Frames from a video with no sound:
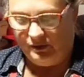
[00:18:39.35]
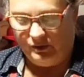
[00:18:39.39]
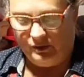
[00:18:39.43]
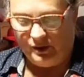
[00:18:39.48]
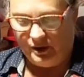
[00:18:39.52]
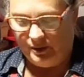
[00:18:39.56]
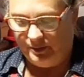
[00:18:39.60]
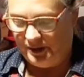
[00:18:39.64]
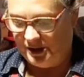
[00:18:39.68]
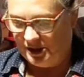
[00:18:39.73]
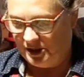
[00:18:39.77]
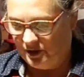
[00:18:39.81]
or
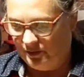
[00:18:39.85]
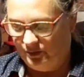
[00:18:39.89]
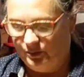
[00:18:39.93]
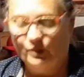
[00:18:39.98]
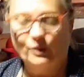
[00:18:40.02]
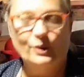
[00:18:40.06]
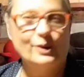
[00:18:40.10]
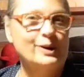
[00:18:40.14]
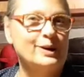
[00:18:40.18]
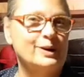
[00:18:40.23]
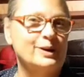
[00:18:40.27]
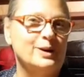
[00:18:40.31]
a piece of
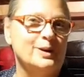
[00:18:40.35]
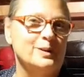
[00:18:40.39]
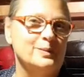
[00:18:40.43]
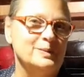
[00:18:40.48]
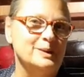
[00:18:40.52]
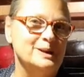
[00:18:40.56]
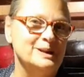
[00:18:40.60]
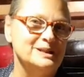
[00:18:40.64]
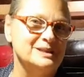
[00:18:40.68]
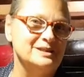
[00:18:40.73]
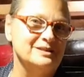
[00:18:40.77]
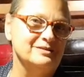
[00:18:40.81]
pork or a
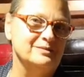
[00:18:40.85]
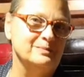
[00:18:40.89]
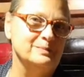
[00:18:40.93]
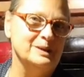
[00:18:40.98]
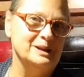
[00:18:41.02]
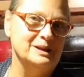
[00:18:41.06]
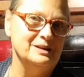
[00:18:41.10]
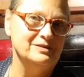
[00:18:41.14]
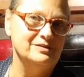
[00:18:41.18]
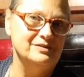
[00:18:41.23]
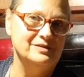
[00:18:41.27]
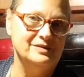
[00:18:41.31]
piece of
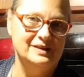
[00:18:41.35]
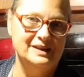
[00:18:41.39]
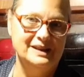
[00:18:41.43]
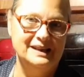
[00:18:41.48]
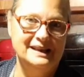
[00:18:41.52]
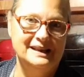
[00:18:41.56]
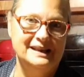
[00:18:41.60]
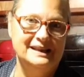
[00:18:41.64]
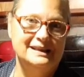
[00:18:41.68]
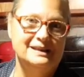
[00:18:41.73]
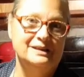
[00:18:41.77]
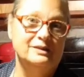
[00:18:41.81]
beef
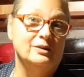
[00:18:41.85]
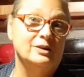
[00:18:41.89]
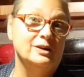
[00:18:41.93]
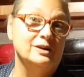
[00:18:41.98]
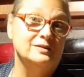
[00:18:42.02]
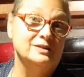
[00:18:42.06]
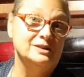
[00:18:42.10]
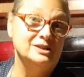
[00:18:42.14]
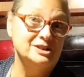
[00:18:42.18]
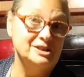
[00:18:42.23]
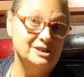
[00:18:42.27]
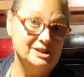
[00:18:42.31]
or
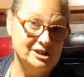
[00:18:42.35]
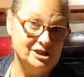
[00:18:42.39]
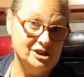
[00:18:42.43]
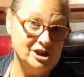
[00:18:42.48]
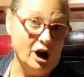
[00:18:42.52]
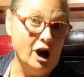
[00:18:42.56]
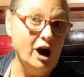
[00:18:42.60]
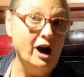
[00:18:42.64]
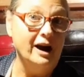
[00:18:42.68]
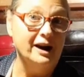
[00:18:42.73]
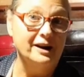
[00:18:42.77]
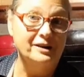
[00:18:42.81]
even just
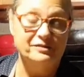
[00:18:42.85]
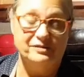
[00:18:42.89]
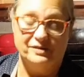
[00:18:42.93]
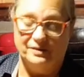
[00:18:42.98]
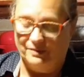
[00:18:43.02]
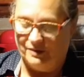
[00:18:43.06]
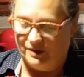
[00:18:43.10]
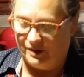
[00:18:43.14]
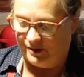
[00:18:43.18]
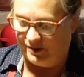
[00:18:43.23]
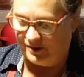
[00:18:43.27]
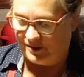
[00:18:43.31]
stock
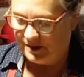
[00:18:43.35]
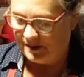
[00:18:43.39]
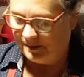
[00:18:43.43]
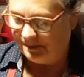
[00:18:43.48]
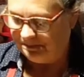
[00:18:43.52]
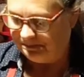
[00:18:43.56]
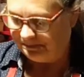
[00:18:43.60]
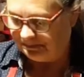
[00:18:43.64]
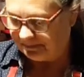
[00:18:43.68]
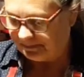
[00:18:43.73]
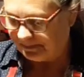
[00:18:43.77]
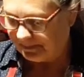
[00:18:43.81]
from those.
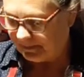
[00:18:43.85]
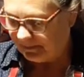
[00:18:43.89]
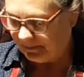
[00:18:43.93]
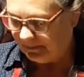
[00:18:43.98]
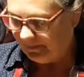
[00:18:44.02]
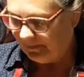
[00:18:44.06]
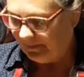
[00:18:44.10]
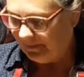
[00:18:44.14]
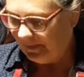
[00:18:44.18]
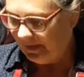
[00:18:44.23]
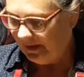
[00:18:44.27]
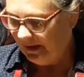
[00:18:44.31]

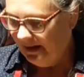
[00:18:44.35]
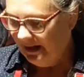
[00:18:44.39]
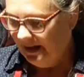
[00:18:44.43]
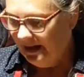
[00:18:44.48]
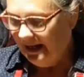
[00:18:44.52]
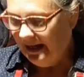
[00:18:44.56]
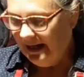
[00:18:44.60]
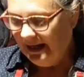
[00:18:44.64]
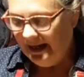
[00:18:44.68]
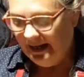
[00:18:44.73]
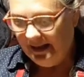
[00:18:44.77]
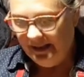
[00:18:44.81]

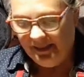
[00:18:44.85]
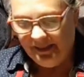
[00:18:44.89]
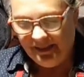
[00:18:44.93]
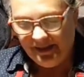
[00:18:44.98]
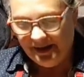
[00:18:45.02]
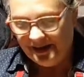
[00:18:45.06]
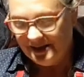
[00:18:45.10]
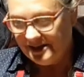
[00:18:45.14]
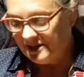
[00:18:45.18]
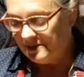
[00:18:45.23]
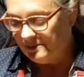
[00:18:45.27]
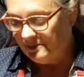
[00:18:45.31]

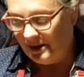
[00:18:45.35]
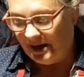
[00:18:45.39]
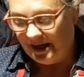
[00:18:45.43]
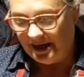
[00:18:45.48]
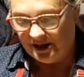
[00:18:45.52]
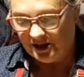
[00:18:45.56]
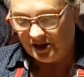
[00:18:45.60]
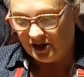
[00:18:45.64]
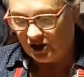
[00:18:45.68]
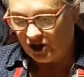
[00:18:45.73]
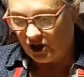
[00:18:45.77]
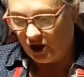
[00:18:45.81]
This
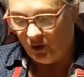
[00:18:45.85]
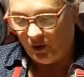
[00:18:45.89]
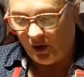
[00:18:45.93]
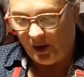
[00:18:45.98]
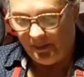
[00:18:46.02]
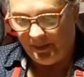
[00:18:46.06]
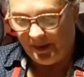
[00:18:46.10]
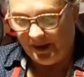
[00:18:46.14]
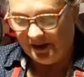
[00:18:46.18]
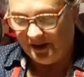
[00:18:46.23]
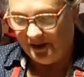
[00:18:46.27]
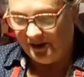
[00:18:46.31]
might show
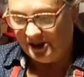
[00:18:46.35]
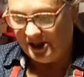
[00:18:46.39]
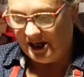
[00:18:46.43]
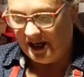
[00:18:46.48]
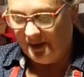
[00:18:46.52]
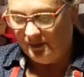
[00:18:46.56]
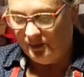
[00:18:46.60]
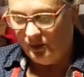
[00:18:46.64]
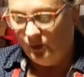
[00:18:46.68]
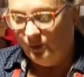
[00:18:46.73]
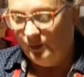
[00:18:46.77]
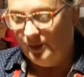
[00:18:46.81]
up on your
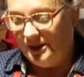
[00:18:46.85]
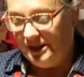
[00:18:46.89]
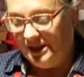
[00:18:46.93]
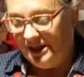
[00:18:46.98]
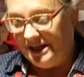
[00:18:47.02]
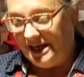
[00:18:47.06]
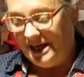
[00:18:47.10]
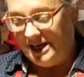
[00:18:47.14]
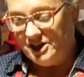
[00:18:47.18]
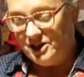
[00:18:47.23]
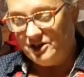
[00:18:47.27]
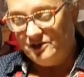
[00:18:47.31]
table with an
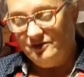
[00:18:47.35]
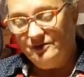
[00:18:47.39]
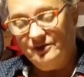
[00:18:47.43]
Asian